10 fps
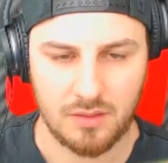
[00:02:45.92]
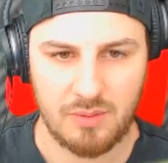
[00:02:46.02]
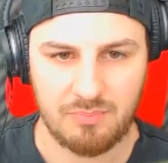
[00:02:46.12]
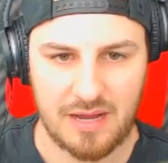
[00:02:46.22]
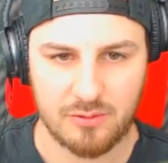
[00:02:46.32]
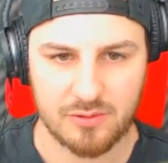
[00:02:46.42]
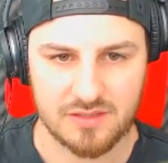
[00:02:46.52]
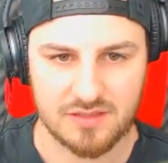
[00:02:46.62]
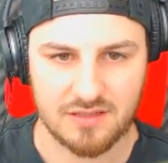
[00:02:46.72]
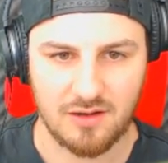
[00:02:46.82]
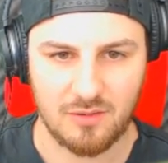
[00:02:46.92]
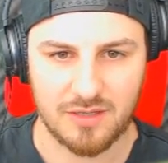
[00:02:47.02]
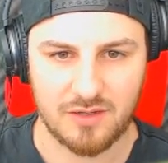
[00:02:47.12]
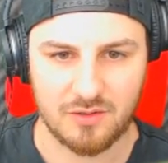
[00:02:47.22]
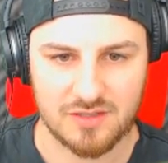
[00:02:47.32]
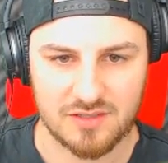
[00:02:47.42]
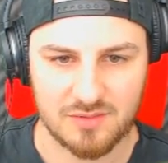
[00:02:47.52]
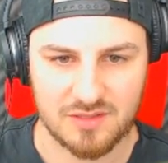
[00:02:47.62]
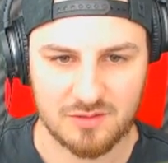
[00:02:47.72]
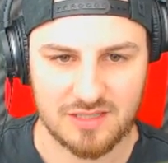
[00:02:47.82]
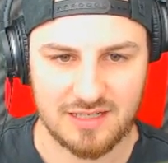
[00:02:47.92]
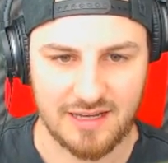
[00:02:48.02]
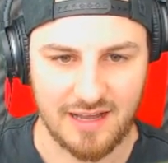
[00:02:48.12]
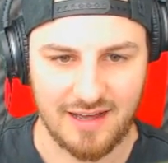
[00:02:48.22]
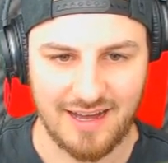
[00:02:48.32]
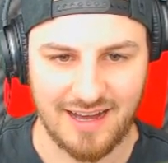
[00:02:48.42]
I went backwards. Oh my goodness, I'm so silly.